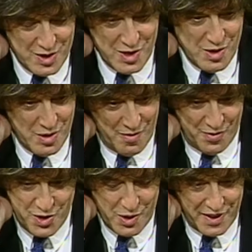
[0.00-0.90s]
to
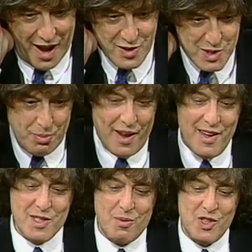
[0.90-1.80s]
to announce
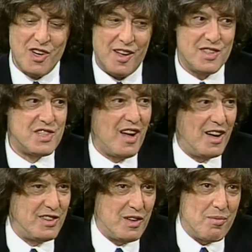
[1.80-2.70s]
plays which aren't
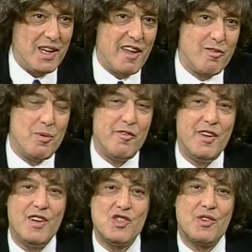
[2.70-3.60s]
started and may never be
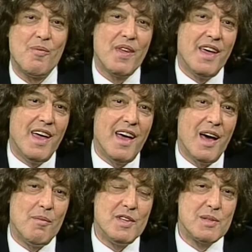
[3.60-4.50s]
finished.
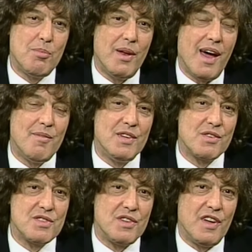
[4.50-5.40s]
Um, it's a pl- I'm
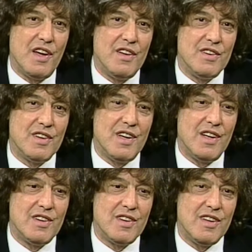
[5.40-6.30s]
interested in
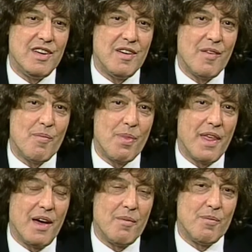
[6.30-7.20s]
in the
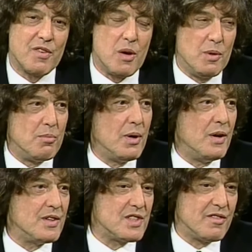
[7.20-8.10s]
um, Roman
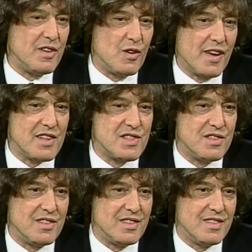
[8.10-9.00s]
poets of the
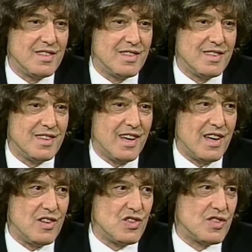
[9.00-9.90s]
Augustan
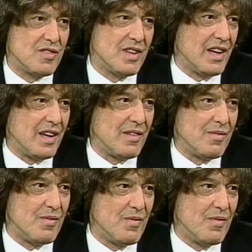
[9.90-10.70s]
age, uh,